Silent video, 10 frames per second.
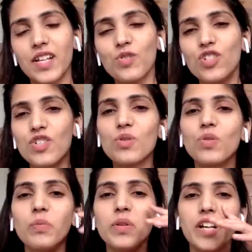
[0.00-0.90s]
Like you just
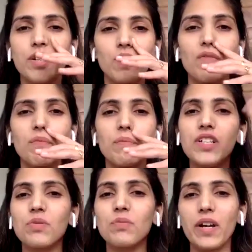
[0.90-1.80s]
told me that you have
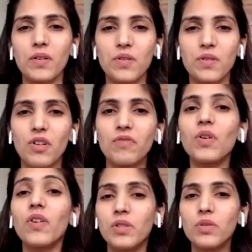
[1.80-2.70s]
been to Microsoft,
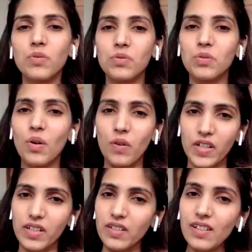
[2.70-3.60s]
also to
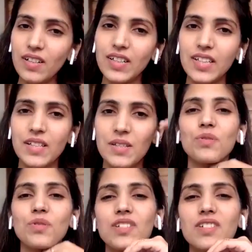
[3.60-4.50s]
Oracle.
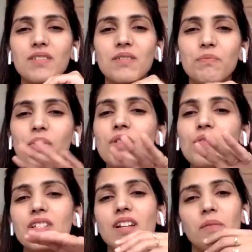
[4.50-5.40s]
So, just
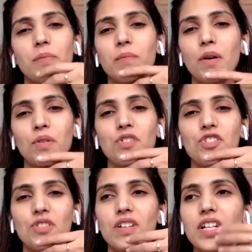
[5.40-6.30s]
brief us a little bit about your
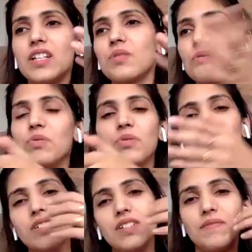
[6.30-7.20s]
journey to
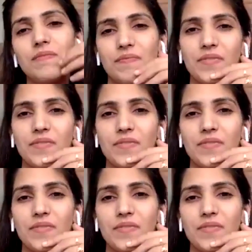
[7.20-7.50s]
Google.